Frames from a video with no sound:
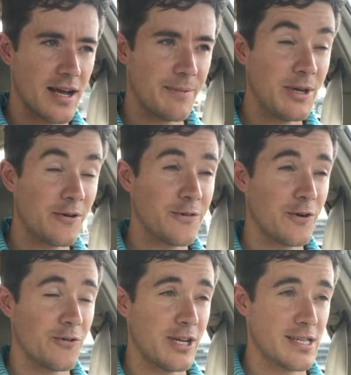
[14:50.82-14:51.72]
I'm here
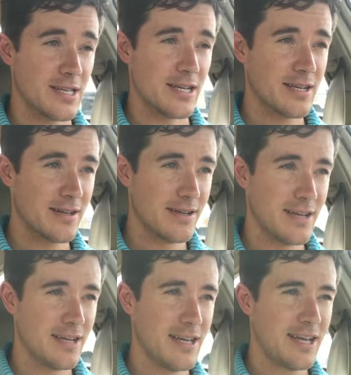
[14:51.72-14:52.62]
for a reason.
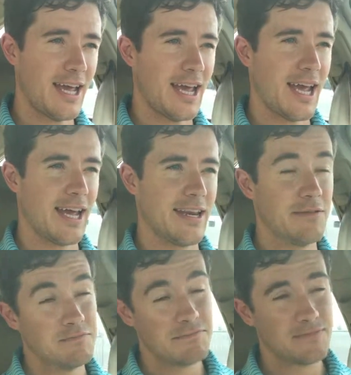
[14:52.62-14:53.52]

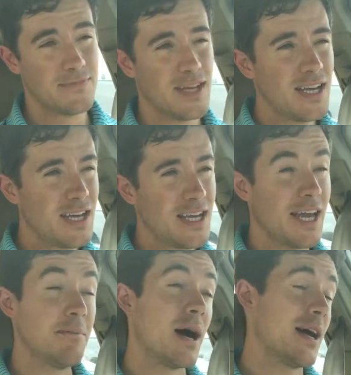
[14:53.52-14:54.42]
And
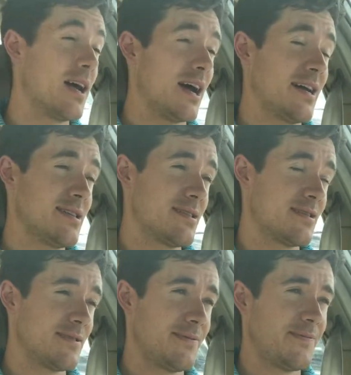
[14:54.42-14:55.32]
in my eyes,